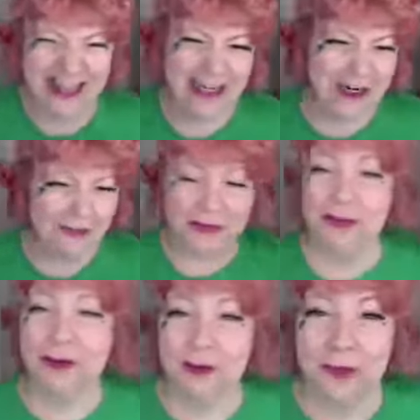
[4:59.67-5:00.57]
And if you
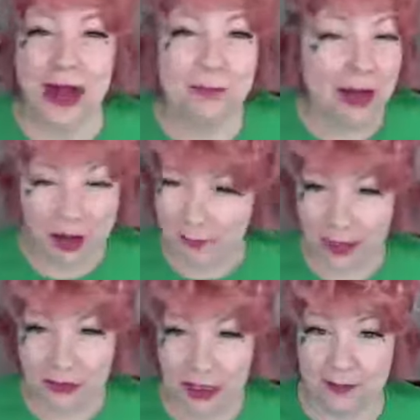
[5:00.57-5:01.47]
know a rob, I'm
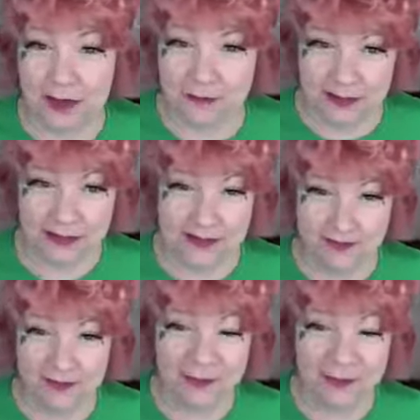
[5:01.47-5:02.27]
not trying to be offensive.